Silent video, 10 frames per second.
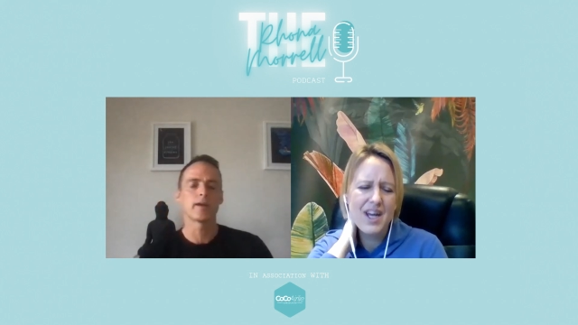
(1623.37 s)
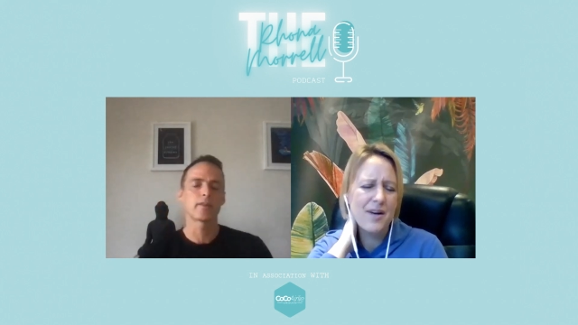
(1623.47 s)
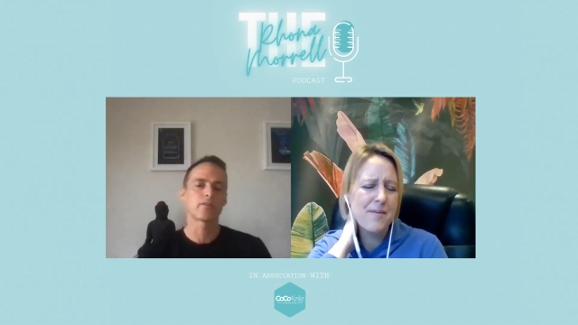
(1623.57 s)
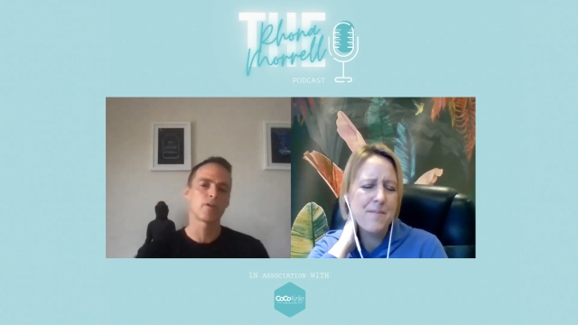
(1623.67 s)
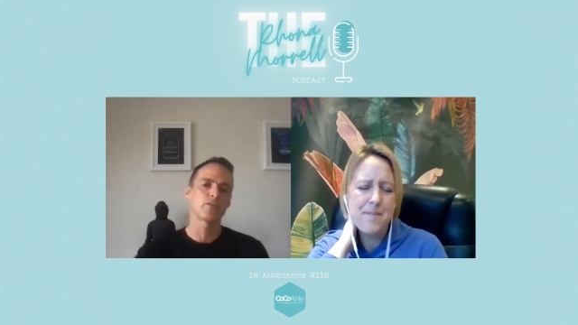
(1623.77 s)
Speaker 1: throw
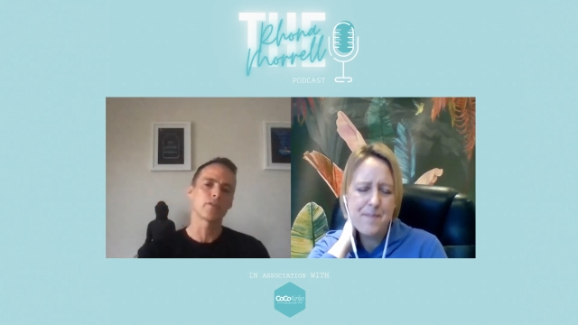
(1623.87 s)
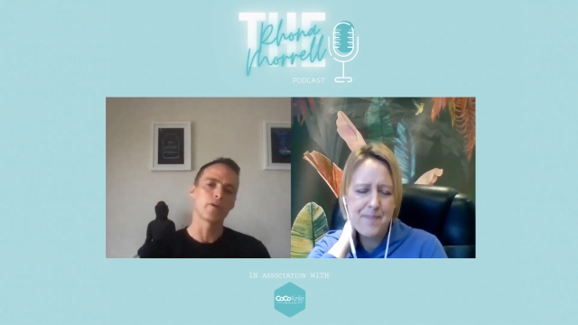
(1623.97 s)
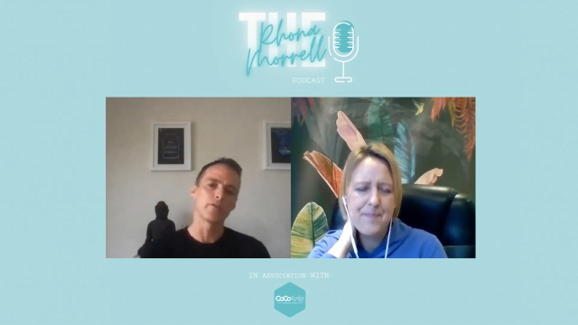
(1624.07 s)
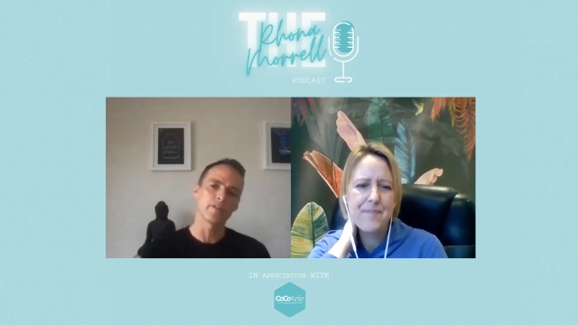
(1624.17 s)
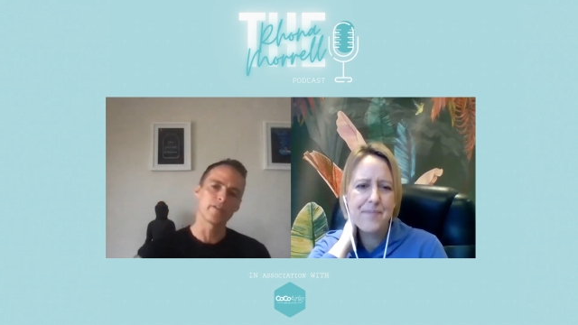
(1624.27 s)
a stone
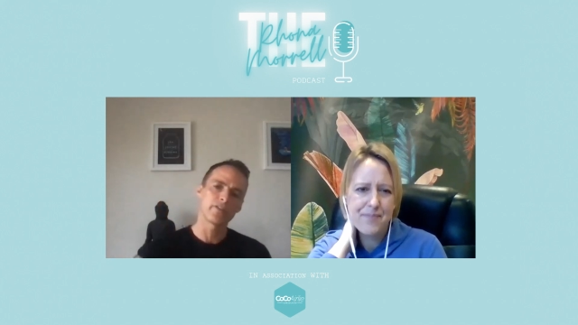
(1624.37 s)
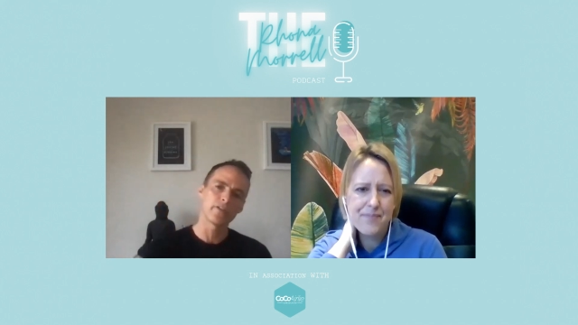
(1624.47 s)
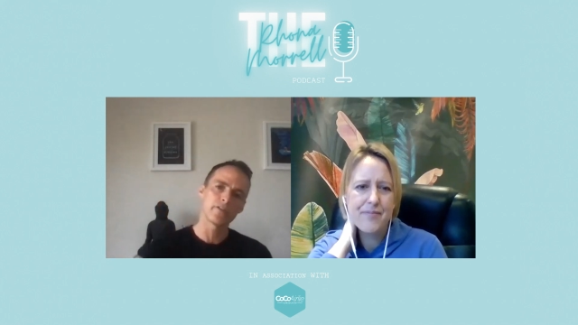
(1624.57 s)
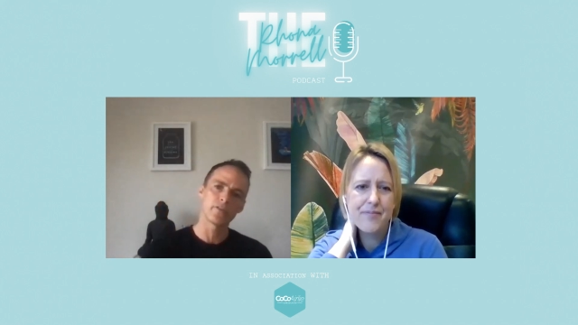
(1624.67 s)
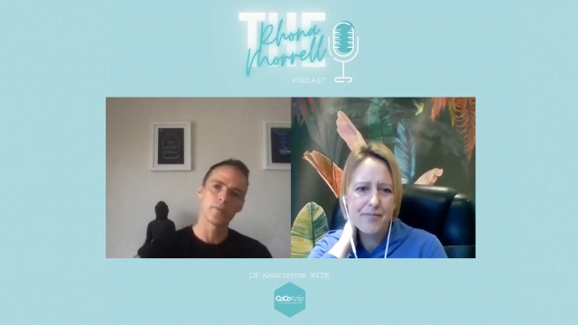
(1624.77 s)

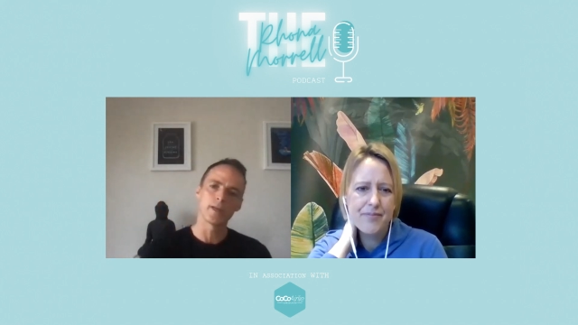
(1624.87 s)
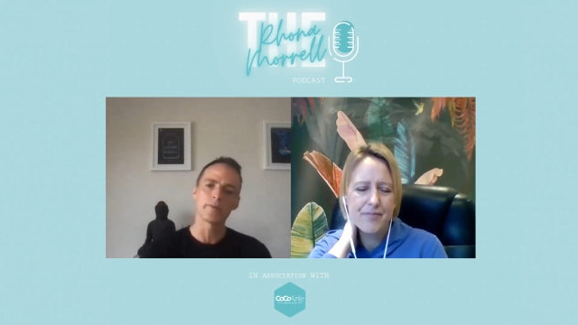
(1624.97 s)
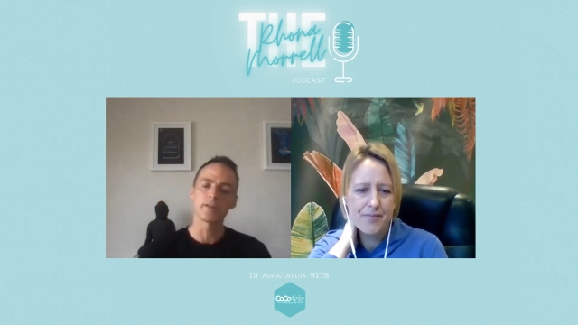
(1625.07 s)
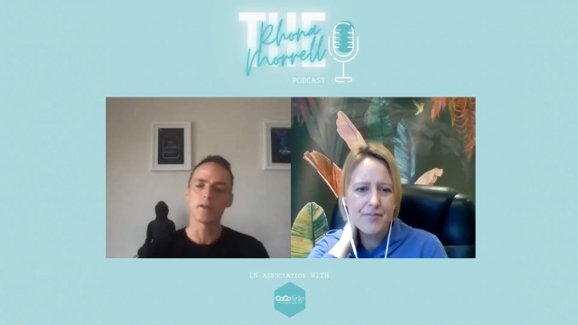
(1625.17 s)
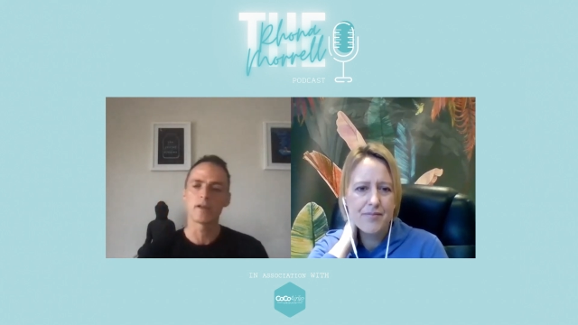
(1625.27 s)
system and
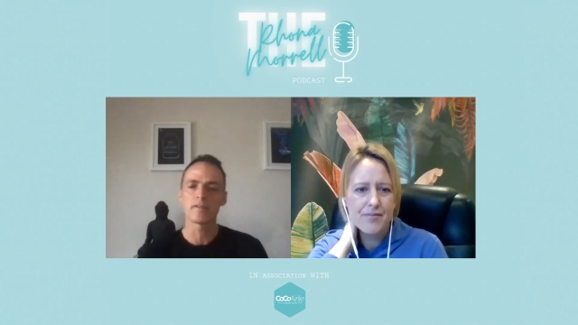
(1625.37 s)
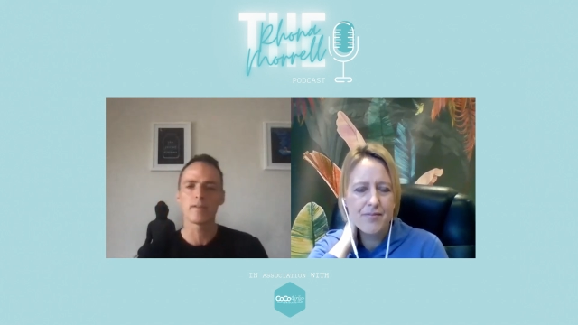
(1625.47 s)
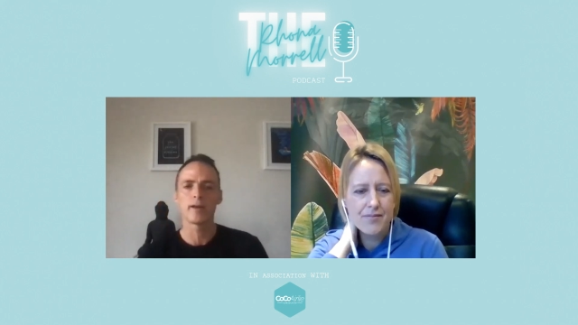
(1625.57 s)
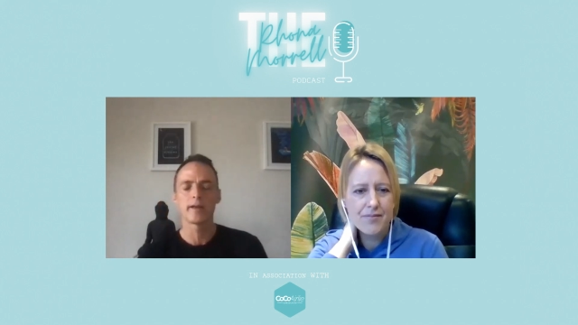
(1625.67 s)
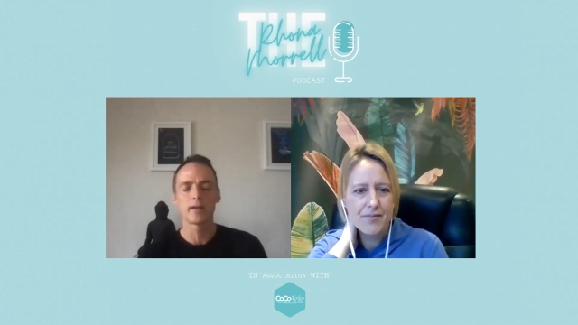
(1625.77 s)
everything. It's
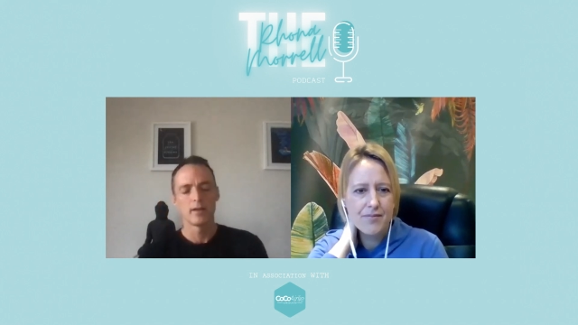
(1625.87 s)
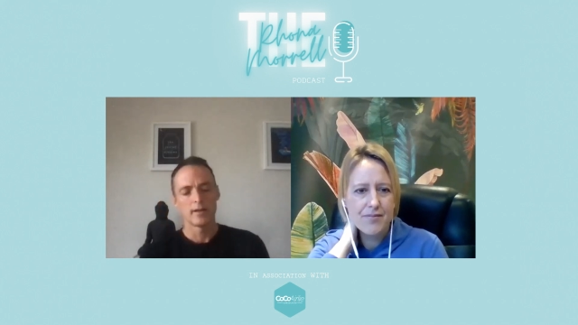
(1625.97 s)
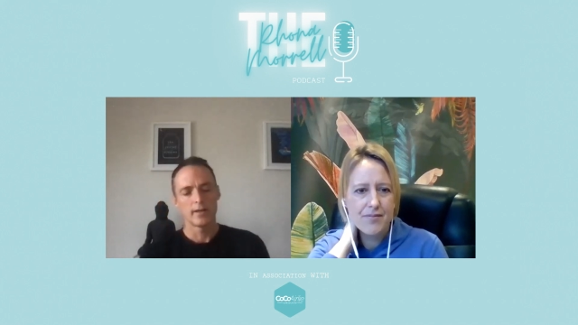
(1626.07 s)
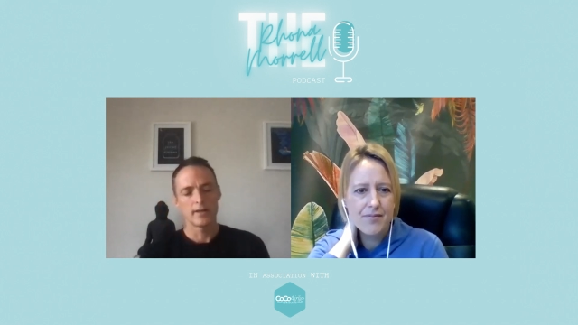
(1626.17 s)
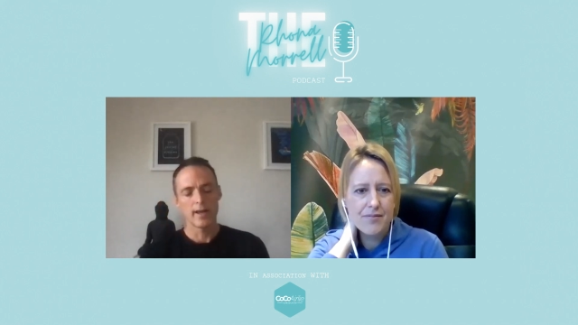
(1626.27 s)
like
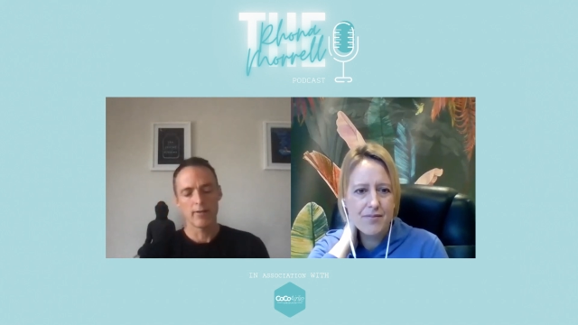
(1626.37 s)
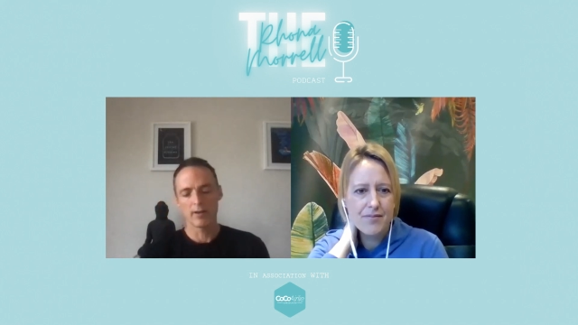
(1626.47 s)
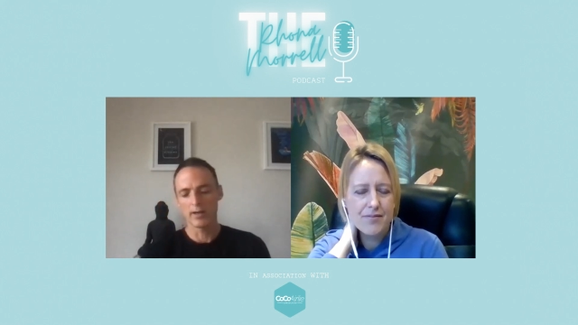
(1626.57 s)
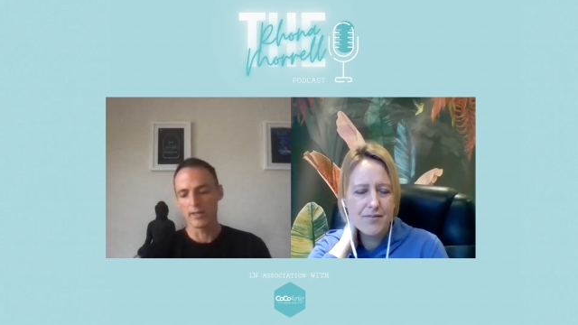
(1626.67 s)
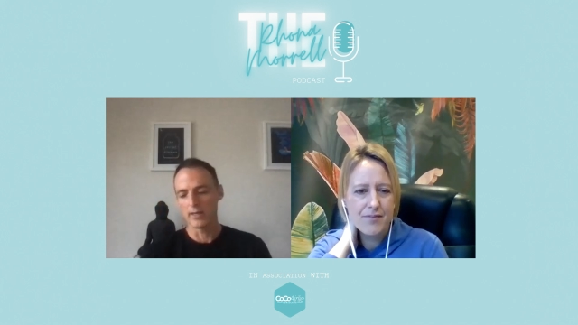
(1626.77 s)

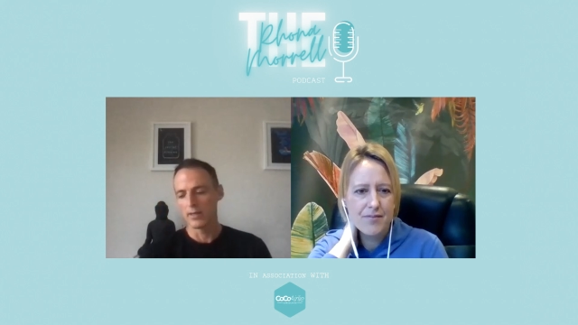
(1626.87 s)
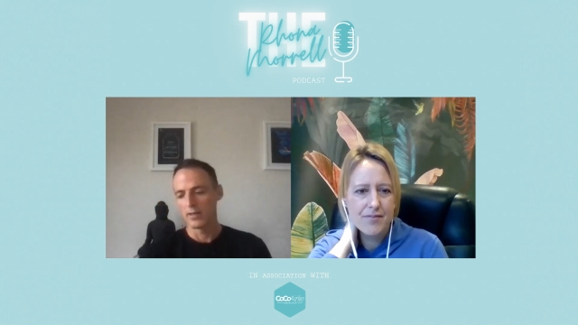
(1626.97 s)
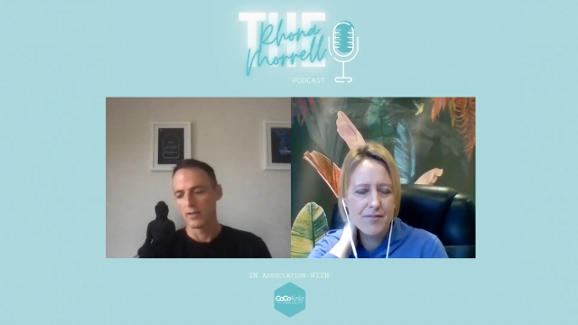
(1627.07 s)
inherently